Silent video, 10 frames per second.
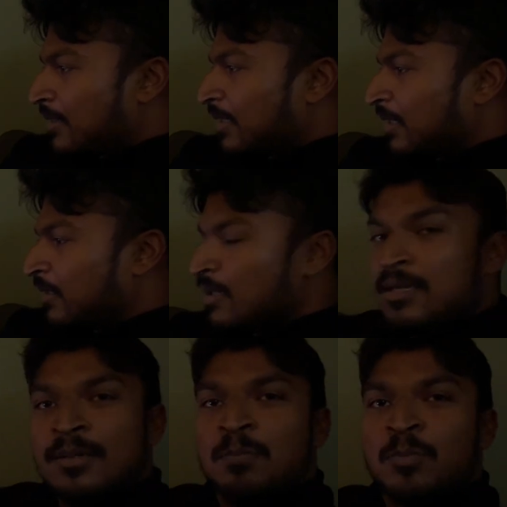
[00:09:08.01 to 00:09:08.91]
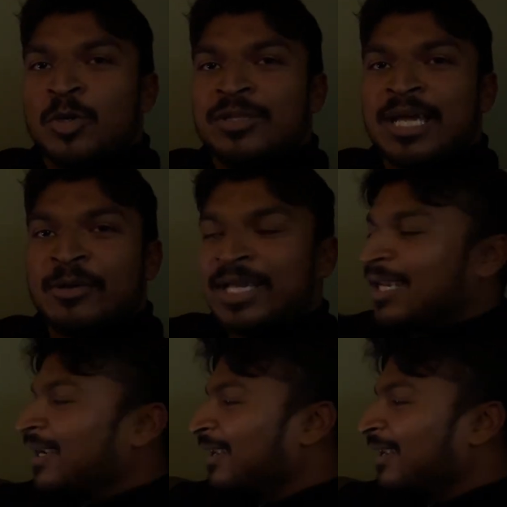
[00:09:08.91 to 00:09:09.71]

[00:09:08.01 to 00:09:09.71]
then put it down again.